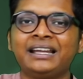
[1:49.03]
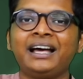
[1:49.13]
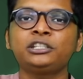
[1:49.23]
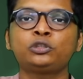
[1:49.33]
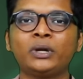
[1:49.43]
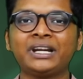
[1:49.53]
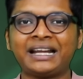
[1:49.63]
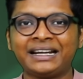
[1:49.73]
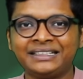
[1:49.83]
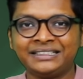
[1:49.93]
Last
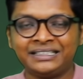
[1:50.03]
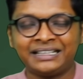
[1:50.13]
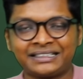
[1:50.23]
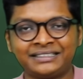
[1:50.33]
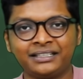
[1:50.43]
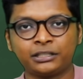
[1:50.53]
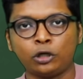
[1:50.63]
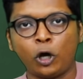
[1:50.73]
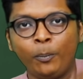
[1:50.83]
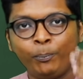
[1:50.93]
one, contingent asset,
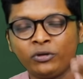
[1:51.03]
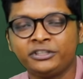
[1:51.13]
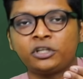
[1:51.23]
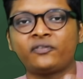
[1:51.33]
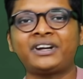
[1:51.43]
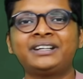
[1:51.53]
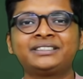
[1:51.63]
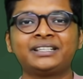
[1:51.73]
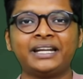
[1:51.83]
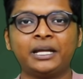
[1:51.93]
is opposite of
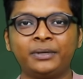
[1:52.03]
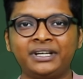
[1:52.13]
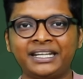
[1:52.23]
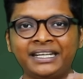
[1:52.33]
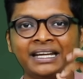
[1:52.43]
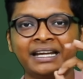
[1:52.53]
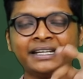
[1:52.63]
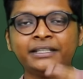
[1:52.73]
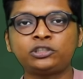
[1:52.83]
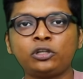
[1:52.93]
contingent liability.
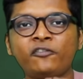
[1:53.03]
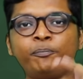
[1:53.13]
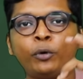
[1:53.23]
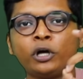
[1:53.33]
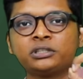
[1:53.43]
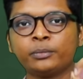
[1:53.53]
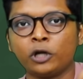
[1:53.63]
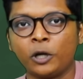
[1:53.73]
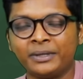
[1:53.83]
Instead of possible